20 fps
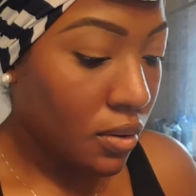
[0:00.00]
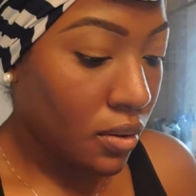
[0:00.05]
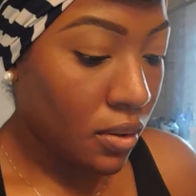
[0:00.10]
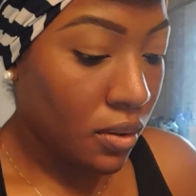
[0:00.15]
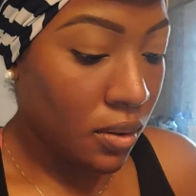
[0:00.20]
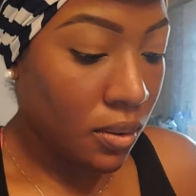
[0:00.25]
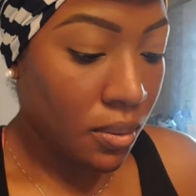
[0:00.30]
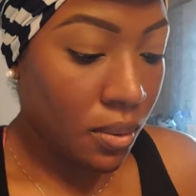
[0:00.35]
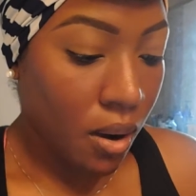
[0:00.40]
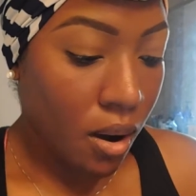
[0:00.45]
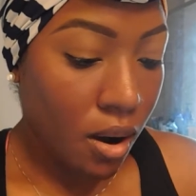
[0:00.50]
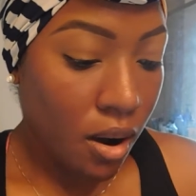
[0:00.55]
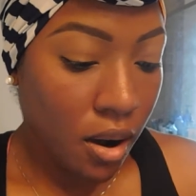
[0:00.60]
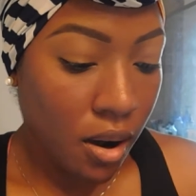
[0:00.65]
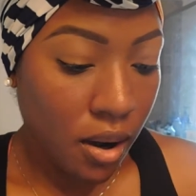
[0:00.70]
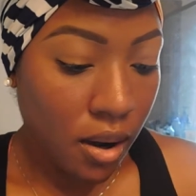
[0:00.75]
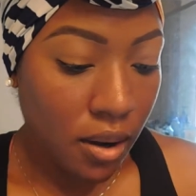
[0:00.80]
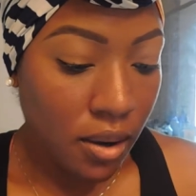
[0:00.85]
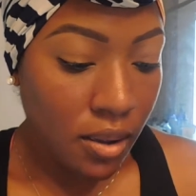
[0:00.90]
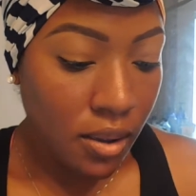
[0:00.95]
You
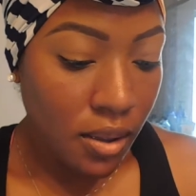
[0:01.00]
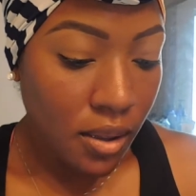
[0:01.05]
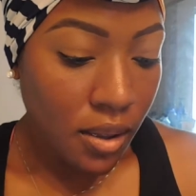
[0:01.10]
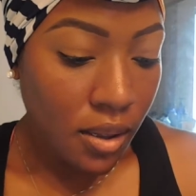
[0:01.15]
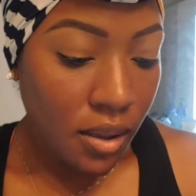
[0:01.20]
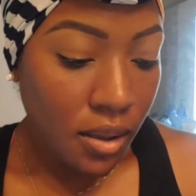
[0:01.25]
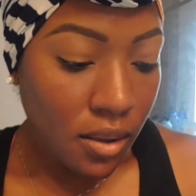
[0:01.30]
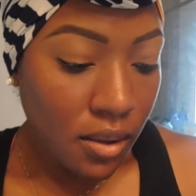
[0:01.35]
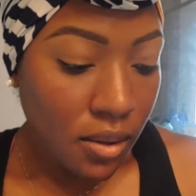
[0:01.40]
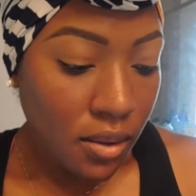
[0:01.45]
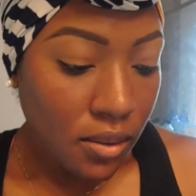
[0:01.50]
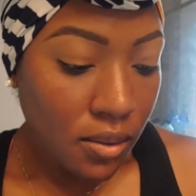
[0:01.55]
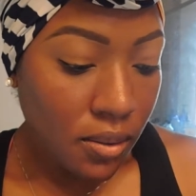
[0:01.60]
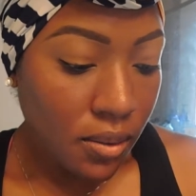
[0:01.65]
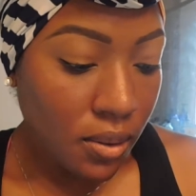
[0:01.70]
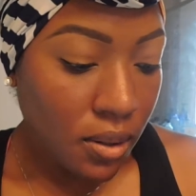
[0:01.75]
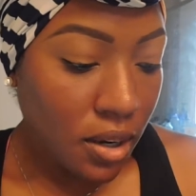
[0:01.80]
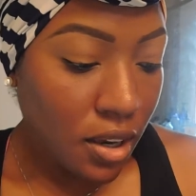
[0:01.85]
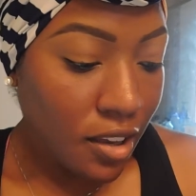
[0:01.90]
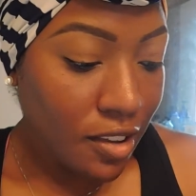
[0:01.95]
are
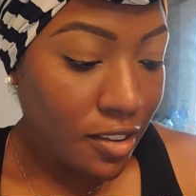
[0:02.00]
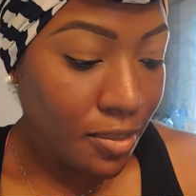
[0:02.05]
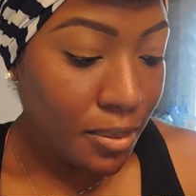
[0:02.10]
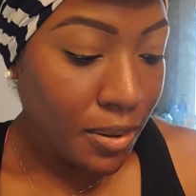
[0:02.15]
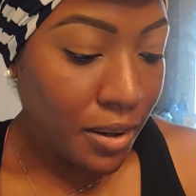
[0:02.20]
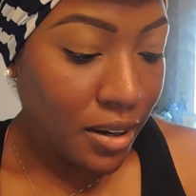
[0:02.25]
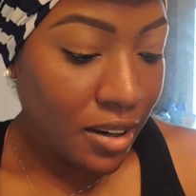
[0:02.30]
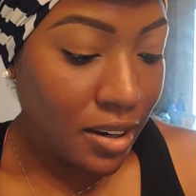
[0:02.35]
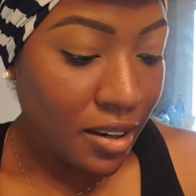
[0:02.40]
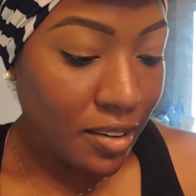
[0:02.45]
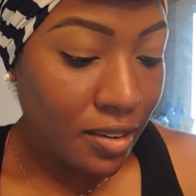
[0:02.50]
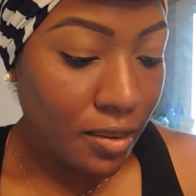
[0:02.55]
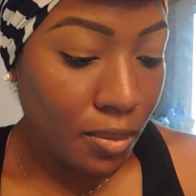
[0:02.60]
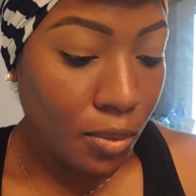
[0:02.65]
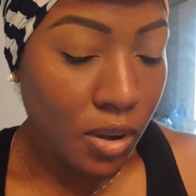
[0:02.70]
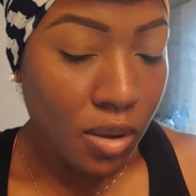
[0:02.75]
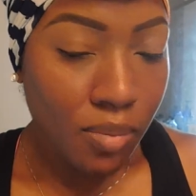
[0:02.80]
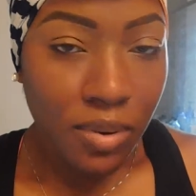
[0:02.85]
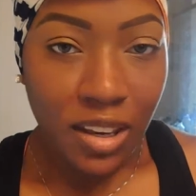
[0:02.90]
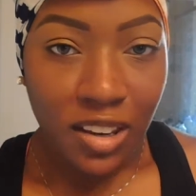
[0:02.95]
going to experience
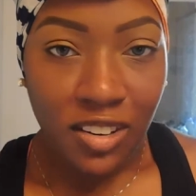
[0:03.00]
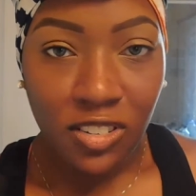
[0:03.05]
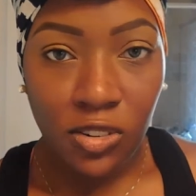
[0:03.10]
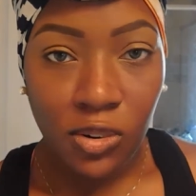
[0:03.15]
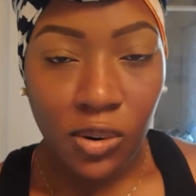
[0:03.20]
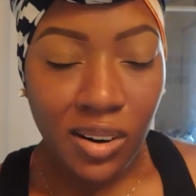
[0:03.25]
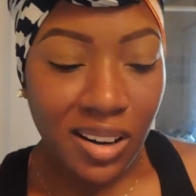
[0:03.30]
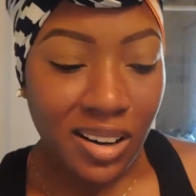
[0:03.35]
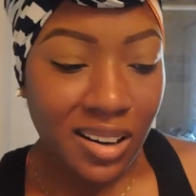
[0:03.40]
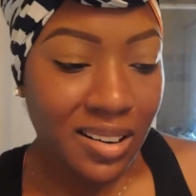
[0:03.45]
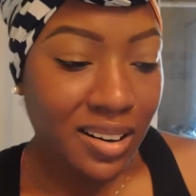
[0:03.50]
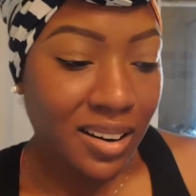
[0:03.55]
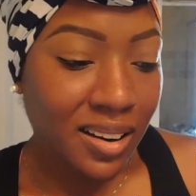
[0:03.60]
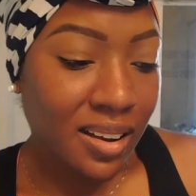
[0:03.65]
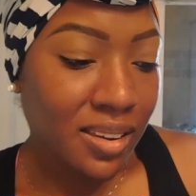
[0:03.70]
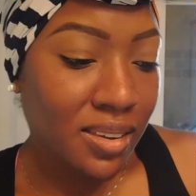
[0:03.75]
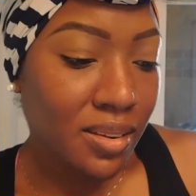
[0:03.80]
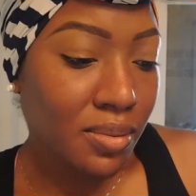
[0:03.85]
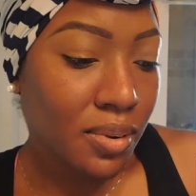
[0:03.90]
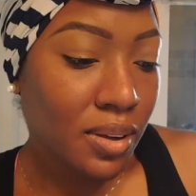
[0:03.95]
one being shorter than the
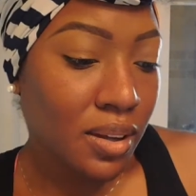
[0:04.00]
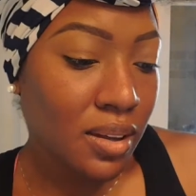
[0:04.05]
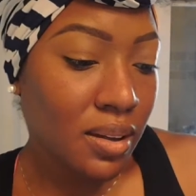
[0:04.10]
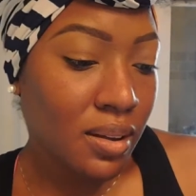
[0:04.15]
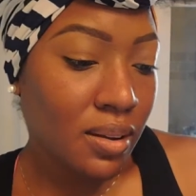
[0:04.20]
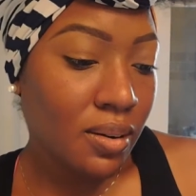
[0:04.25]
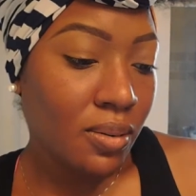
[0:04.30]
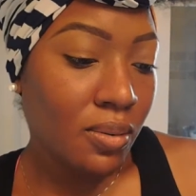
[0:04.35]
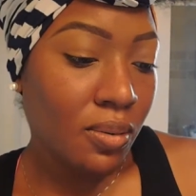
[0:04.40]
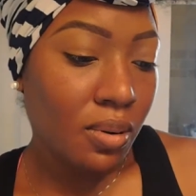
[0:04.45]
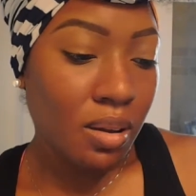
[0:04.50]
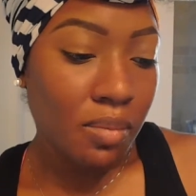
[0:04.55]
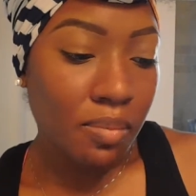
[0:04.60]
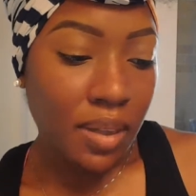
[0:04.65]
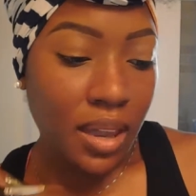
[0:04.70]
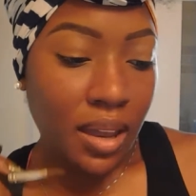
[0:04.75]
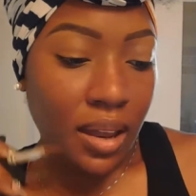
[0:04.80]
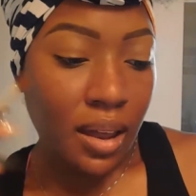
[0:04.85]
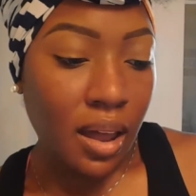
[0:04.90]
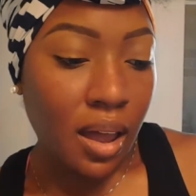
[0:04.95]
other one or one
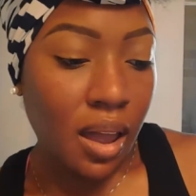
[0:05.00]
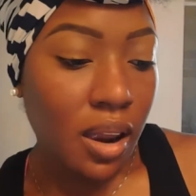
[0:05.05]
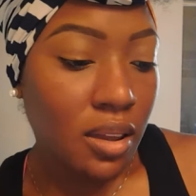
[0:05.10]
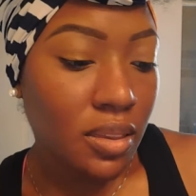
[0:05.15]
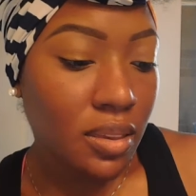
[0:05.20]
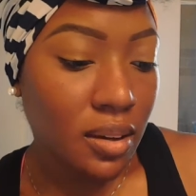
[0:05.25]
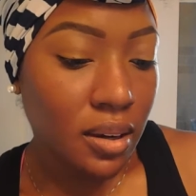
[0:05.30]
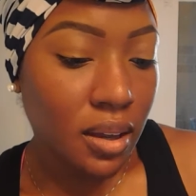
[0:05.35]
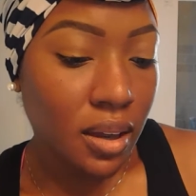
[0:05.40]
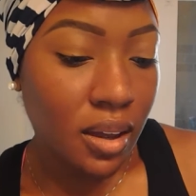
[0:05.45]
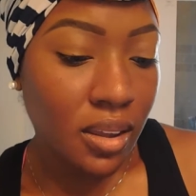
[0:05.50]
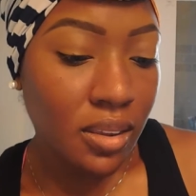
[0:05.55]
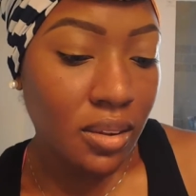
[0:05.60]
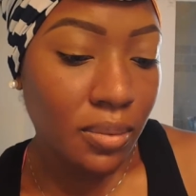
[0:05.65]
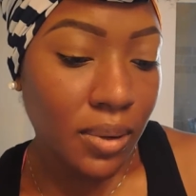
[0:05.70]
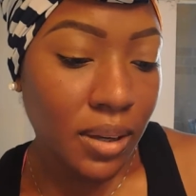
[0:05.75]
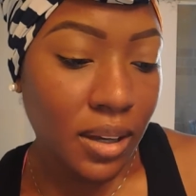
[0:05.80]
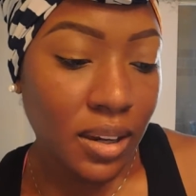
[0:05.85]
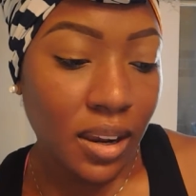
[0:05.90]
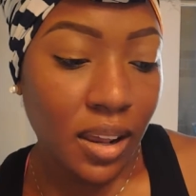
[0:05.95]
being higher than the other
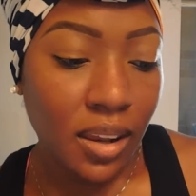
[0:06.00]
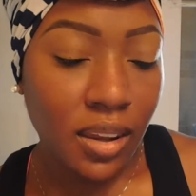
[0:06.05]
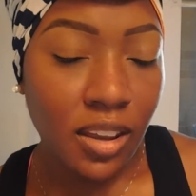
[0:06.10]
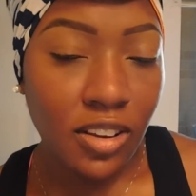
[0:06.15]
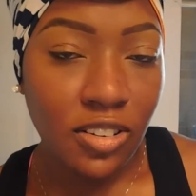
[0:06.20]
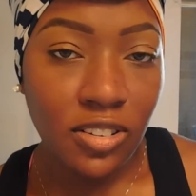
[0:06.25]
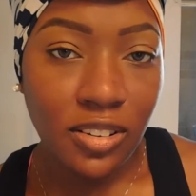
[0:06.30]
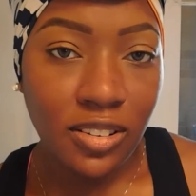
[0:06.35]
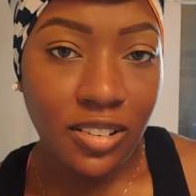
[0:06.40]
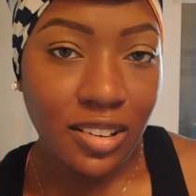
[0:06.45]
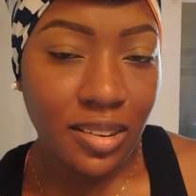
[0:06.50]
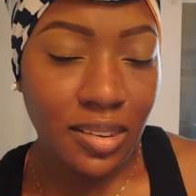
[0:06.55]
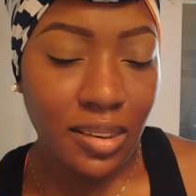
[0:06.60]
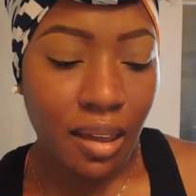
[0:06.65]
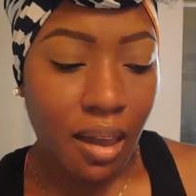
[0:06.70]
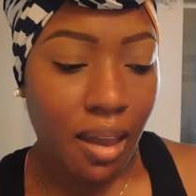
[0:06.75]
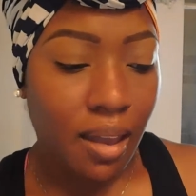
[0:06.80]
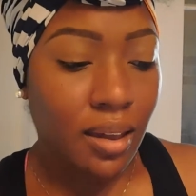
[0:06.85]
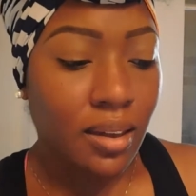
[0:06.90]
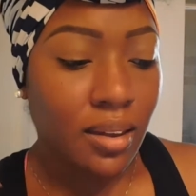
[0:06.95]
one unless you're just
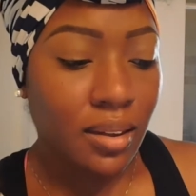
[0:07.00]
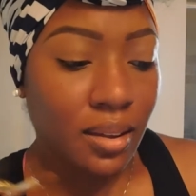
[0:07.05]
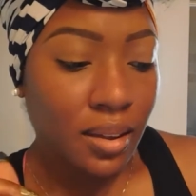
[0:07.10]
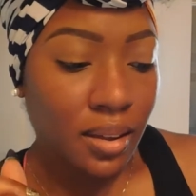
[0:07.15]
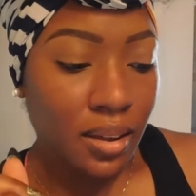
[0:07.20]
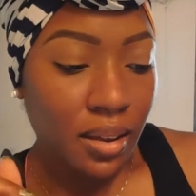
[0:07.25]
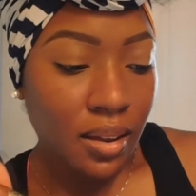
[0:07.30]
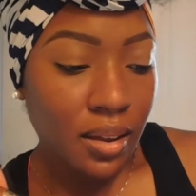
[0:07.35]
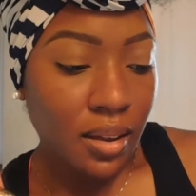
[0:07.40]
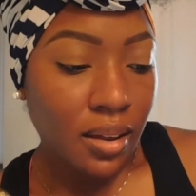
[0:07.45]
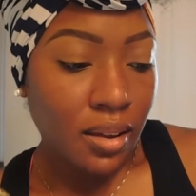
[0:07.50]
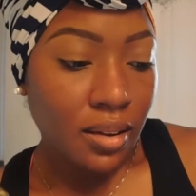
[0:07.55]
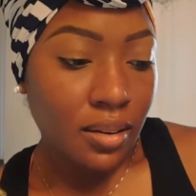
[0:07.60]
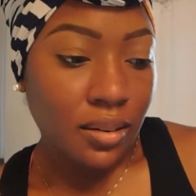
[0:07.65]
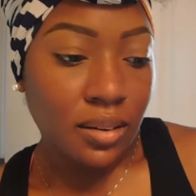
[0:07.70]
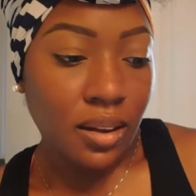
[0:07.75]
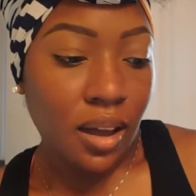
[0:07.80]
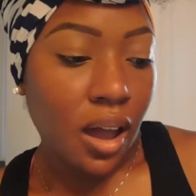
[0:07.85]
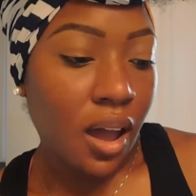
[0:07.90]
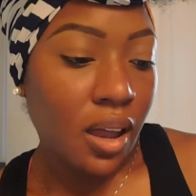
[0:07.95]
like
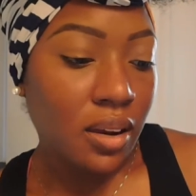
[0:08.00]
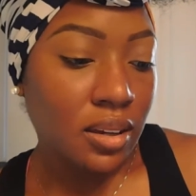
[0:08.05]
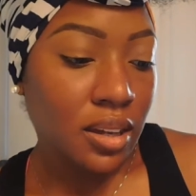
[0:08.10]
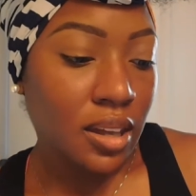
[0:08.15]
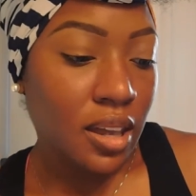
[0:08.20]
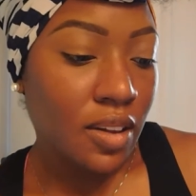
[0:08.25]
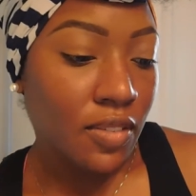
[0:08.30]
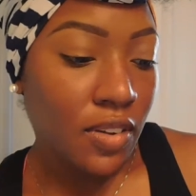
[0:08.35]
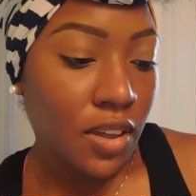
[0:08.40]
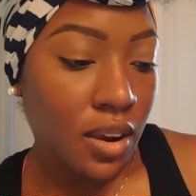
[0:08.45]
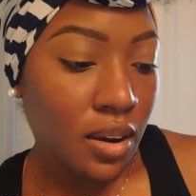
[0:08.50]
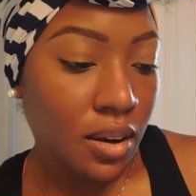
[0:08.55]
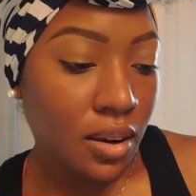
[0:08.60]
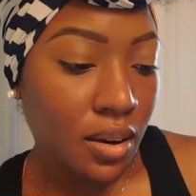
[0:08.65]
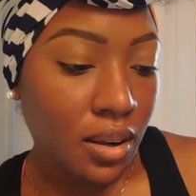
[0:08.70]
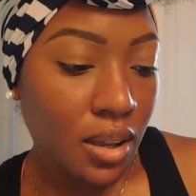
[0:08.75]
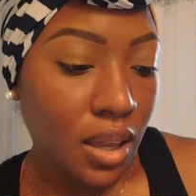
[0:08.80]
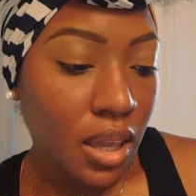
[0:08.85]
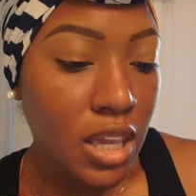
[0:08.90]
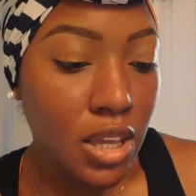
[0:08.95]
God-given
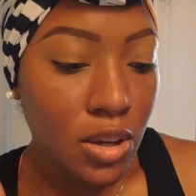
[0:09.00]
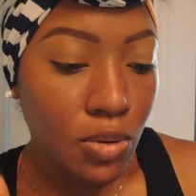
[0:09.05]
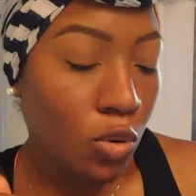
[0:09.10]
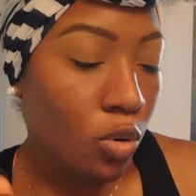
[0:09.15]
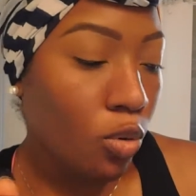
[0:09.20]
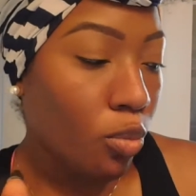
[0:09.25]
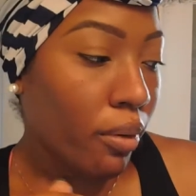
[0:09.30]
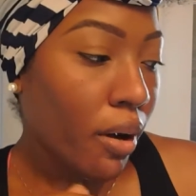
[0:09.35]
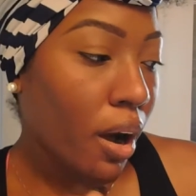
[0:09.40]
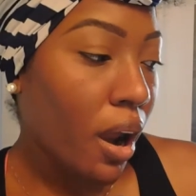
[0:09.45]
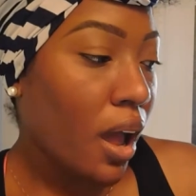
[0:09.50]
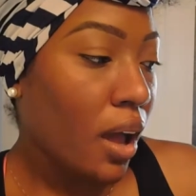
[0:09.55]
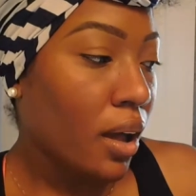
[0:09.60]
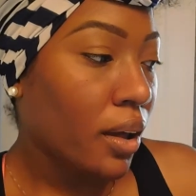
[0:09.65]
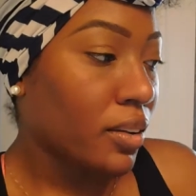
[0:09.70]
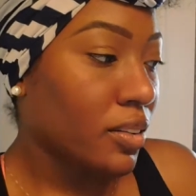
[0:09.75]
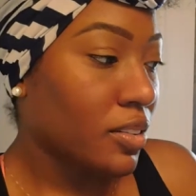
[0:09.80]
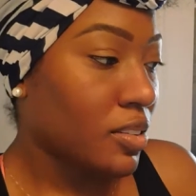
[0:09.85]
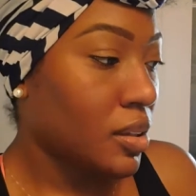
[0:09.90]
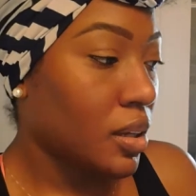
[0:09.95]
equal
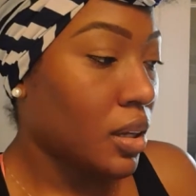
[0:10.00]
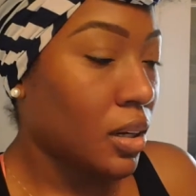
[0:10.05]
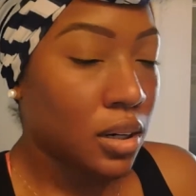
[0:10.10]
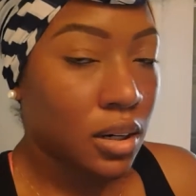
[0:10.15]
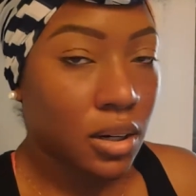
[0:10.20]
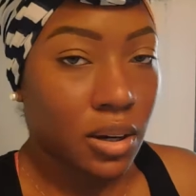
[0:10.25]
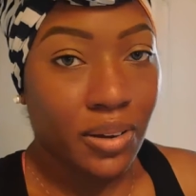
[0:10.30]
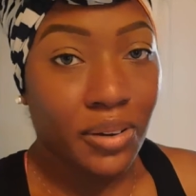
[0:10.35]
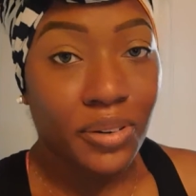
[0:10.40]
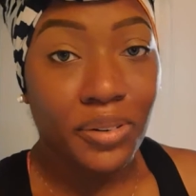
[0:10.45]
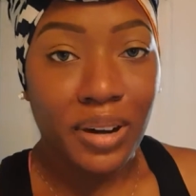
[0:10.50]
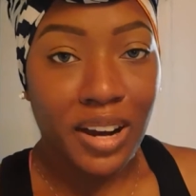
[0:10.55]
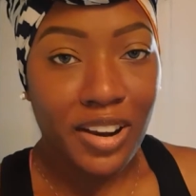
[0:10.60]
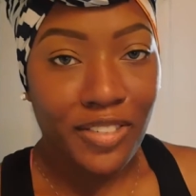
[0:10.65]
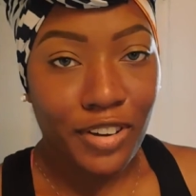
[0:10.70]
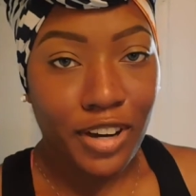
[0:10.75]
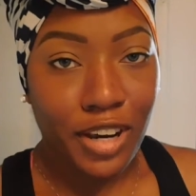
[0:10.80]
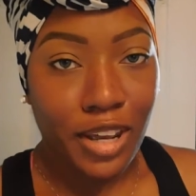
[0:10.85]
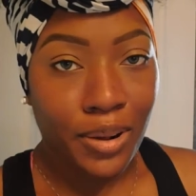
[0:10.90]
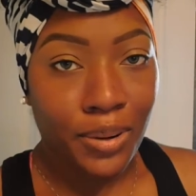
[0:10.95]
brows, then, you know, great
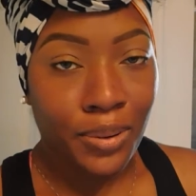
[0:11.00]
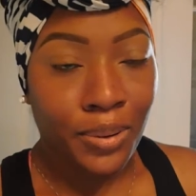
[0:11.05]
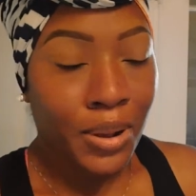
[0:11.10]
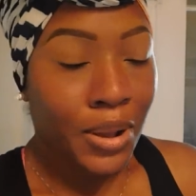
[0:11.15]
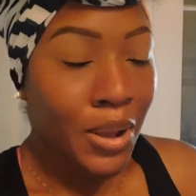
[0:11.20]
for you.